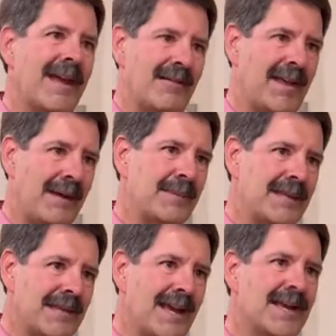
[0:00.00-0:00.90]
have that be
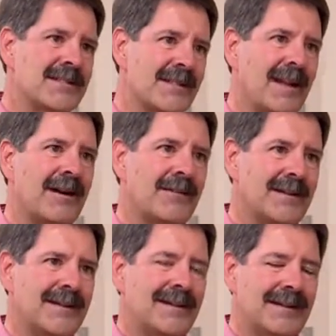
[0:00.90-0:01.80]
the case now
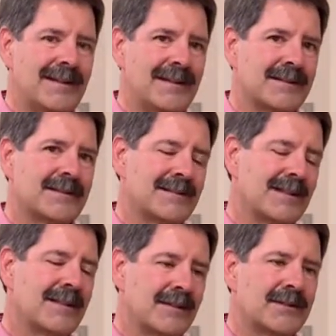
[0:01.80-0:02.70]
is,
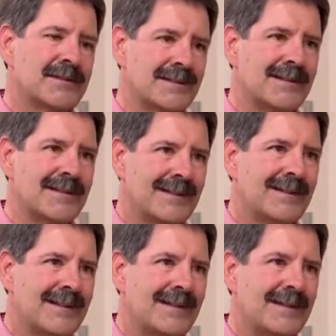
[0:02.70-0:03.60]
you know, it's
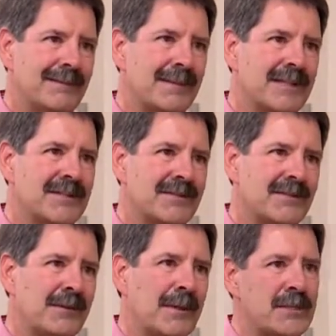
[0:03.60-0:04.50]
it makes you
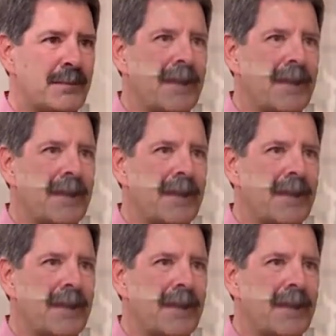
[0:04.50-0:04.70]
feel much